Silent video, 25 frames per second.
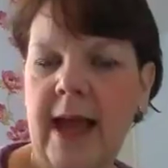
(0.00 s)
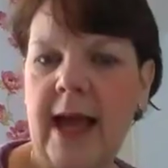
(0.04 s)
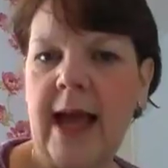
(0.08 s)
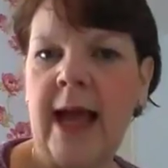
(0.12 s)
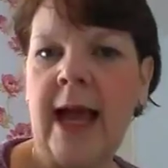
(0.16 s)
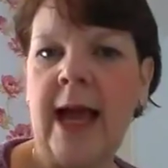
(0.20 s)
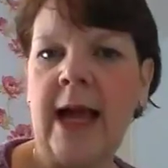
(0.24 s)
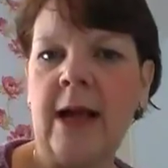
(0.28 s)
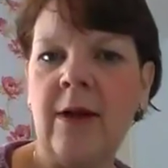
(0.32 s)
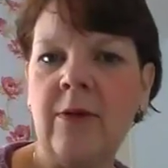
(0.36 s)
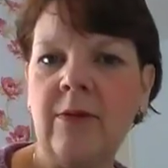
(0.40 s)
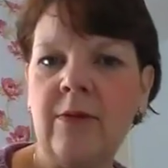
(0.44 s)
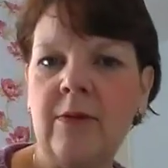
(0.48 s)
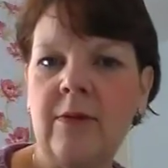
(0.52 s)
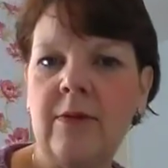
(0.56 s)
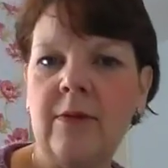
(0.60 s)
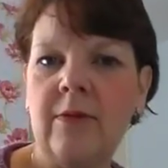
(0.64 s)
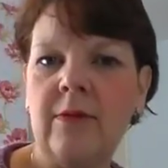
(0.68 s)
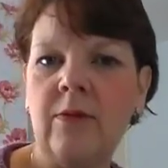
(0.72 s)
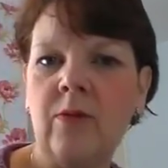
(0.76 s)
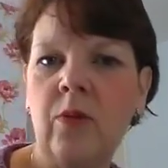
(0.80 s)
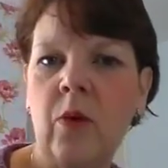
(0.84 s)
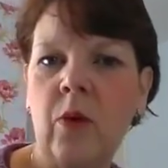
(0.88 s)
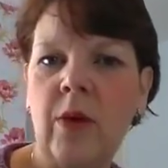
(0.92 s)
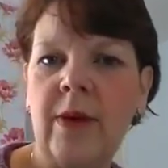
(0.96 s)
out
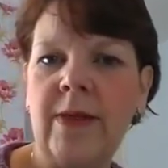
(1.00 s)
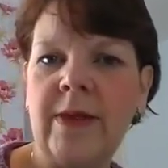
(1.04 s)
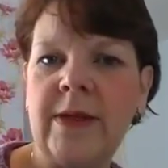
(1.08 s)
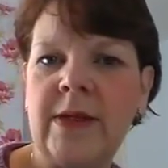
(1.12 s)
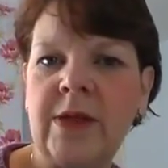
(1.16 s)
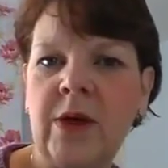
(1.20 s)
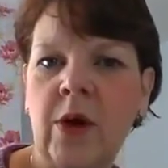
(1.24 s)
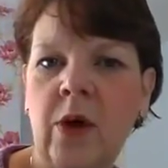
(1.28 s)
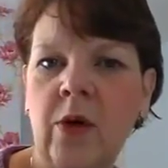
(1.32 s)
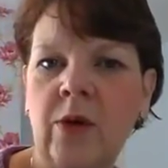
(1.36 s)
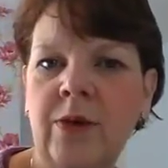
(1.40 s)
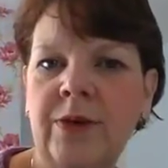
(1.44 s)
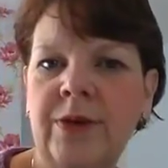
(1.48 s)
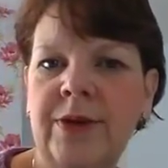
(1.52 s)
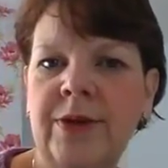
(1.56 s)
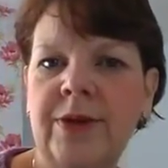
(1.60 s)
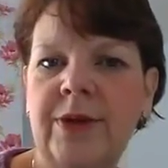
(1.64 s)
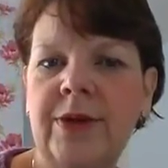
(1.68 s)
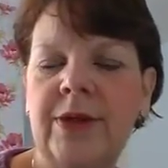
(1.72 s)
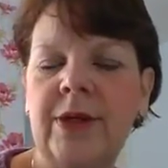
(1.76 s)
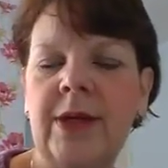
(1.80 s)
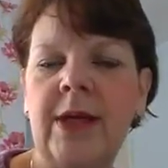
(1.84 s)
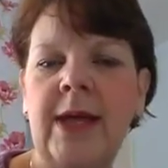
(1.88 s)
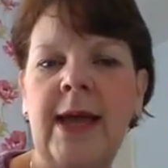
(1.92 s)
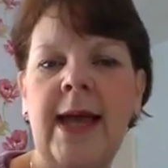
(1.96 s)
walking the dog
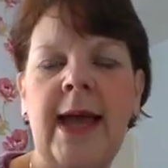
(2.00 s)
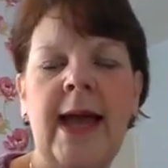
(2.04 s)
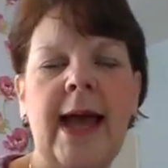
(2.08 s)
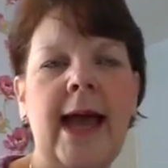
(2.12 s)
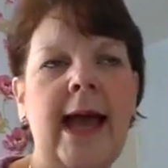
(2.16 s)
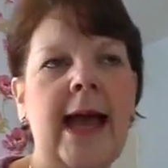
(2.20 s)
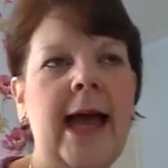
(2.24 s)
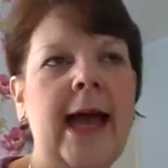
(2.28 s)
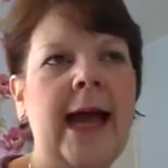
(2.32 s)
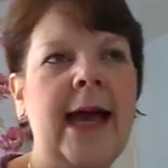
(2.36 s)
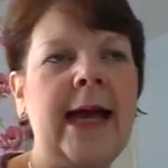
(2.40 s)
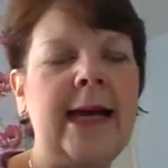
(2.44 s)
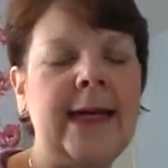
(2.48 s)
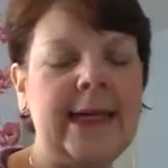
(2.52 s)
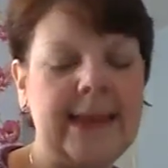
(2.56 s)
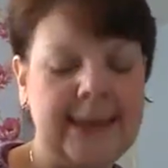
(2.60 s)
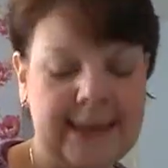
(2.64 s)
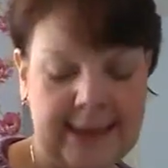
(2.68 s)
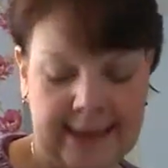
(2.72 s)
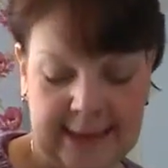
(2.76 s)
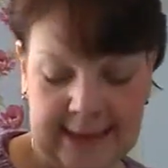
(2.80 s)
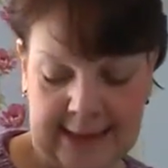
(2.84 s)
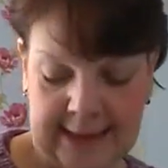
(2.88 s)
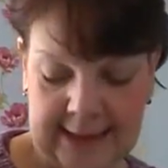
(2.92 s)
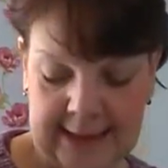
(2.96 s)

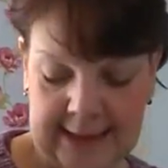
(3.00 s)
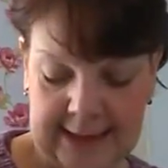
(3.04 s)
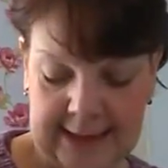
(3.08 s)
and